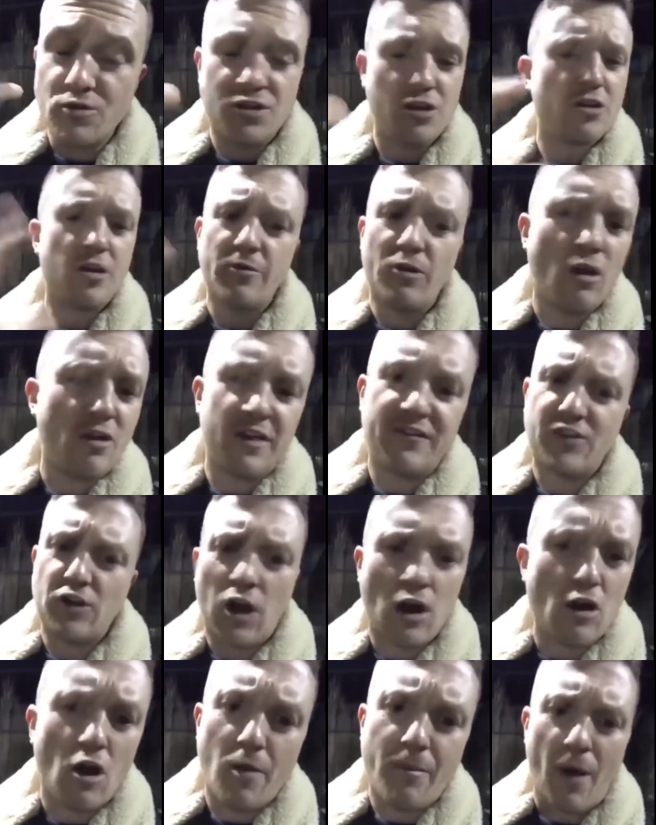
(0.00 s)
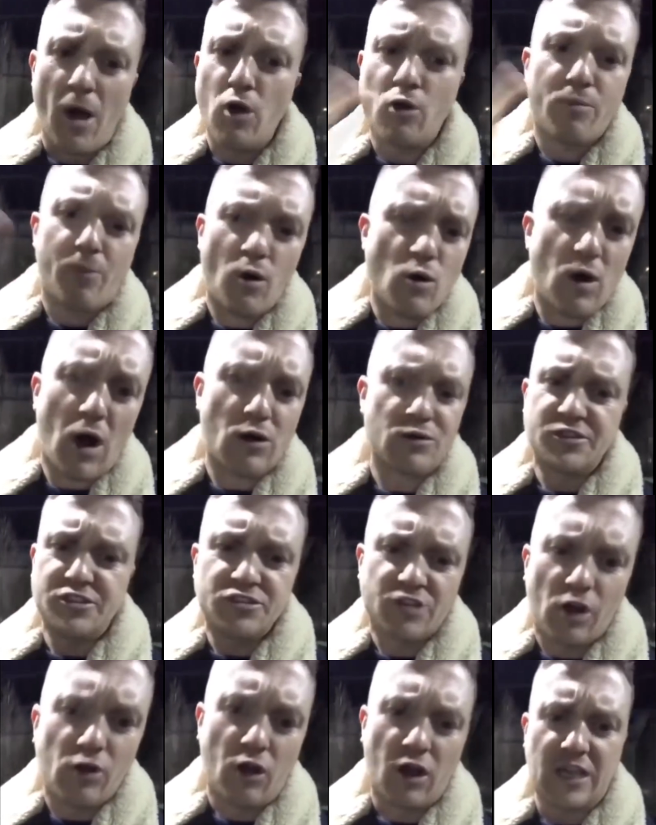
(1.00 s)
if you don't like Paul Golding, you
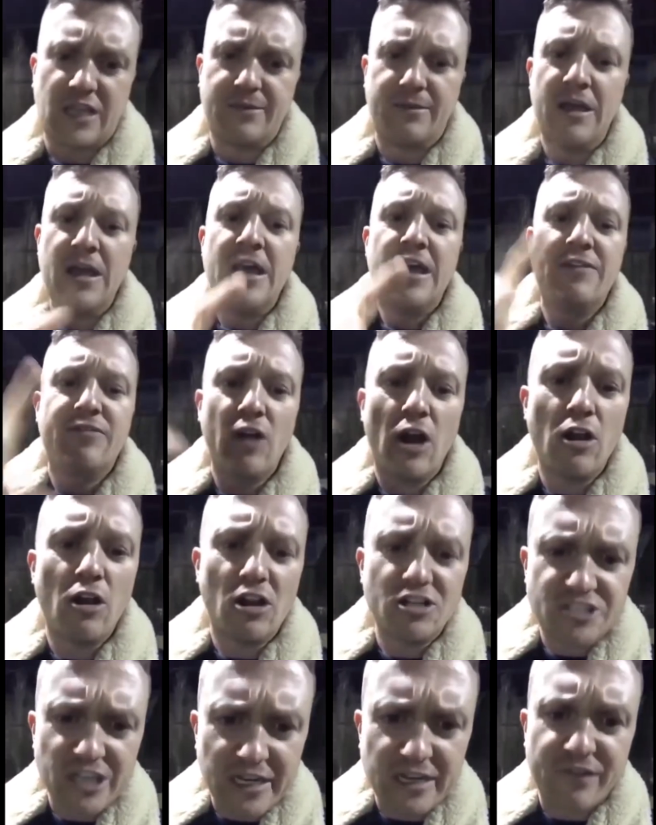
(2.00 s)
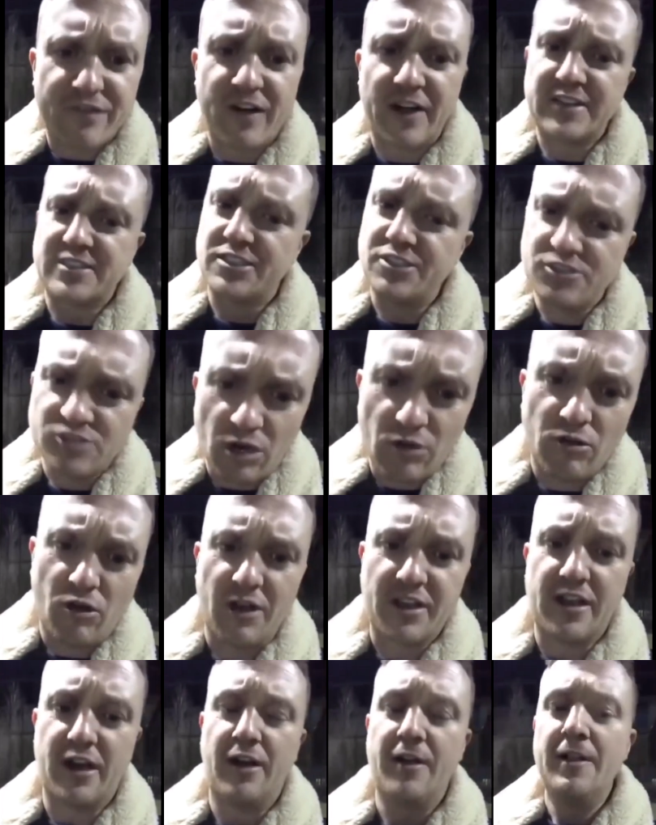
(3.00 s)
don't like him. If you don't like Jada Franson, you don't
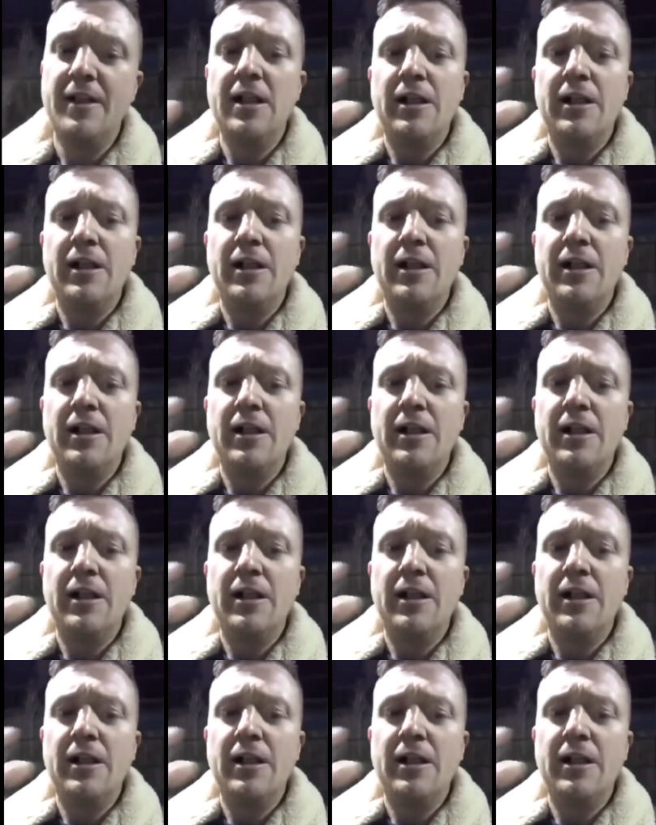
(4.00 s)
like her.